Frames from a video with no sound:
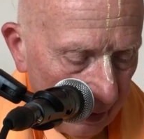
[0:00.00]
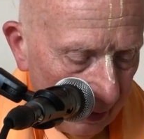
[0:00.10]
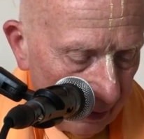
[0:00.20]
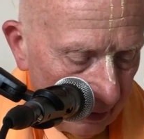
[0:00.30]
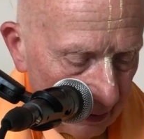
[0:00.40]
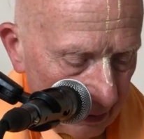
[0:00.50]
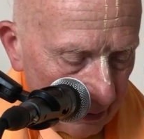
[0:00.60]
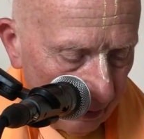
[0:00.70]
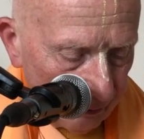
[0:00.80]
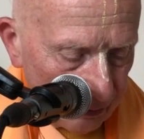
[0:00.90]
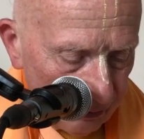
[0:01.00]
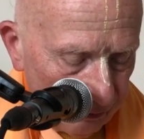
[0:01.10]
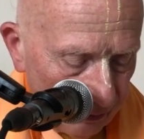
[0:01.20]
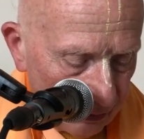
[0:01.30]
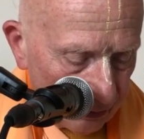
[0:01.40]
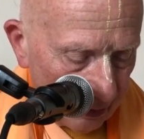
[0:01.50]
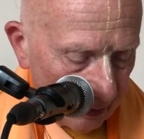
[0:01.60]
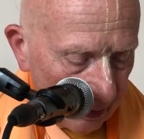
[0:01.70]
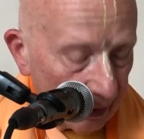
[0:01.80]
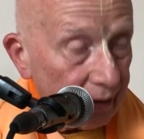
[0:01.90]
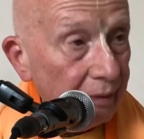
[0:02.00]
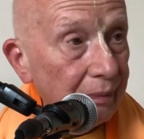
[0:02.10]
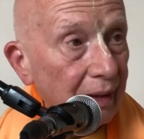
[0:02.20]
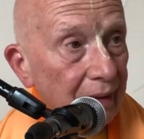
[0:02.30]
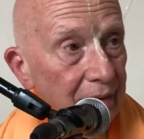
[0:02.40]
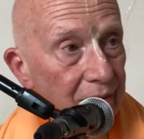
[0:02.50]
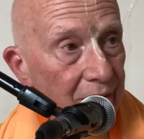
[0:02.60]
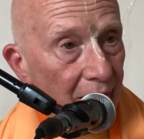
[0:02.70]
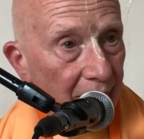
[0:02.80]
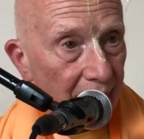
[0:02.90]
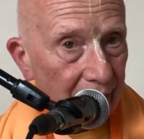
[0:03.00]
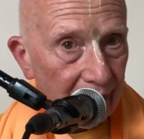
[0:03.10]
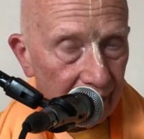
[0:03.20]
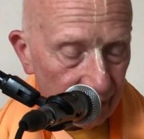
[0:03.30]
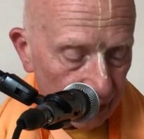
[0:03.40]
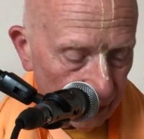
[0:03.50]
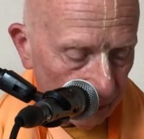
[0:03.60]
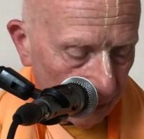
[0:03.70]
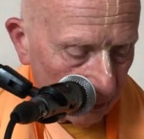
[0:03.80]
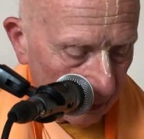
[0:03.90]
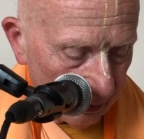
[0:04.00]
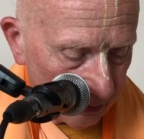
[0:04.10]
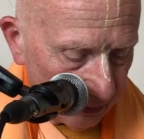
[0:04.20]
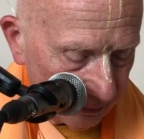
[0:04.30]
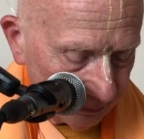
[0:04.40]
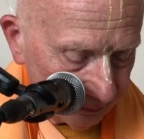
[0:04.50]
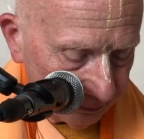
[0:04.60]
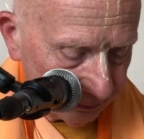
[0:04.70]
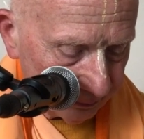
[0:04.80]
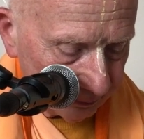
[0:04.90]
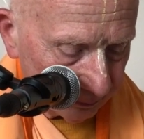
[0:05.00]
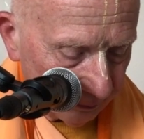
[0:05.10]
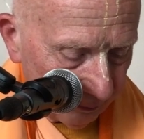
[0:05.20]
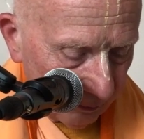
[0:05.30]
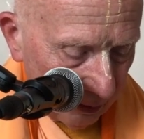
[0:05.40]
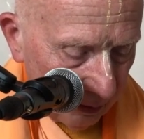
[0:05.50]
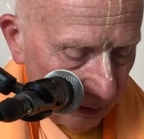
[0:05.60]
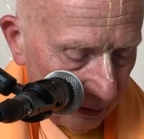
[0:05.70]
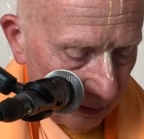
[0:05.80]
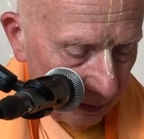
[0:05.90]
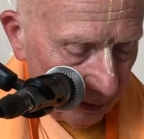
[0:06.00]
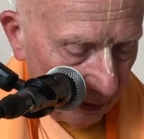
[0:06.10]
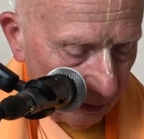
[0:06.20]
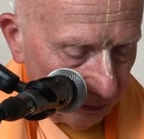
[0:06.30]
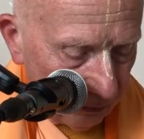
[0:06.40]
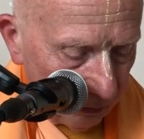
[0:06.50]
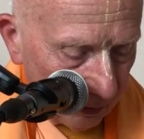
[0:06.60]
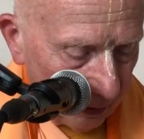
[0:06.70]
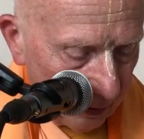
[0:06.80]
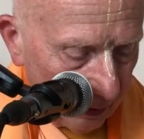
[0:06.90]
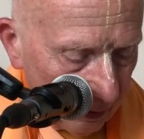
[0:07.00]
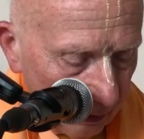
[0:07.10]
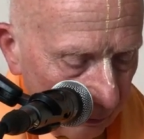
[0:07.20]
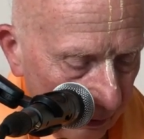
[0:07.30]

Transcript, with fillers: and is self sufficient, he depends on his devotees. Mm-hmm. Therefore, the